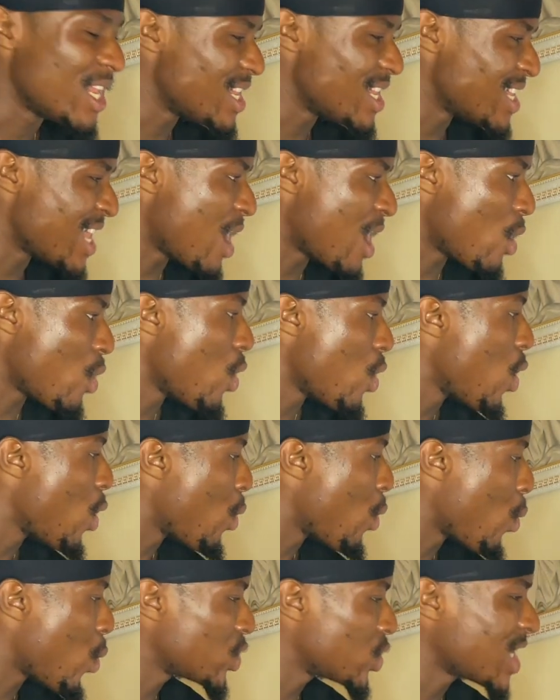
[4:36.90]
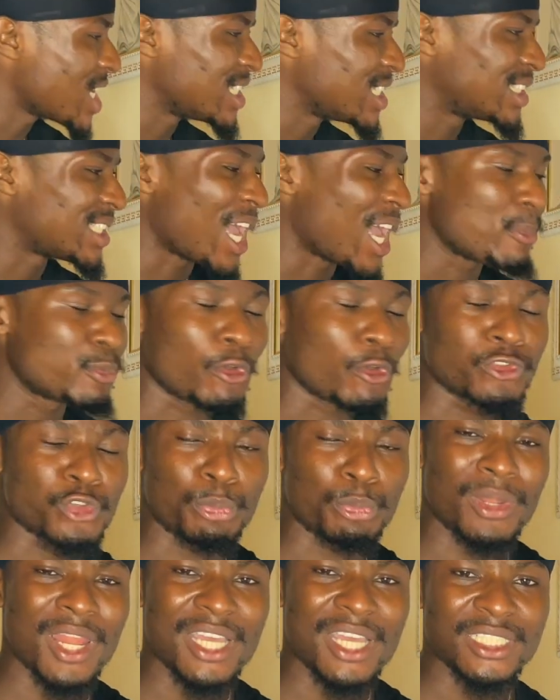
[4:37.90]
Now, what are the type of
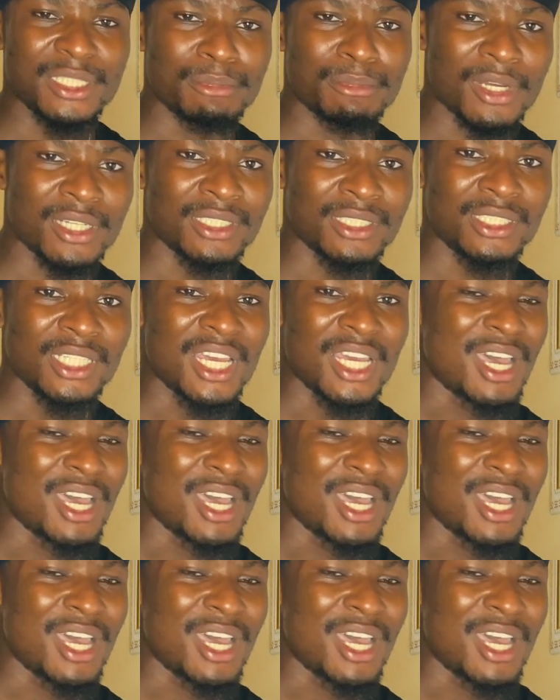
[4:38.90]
supply and demand?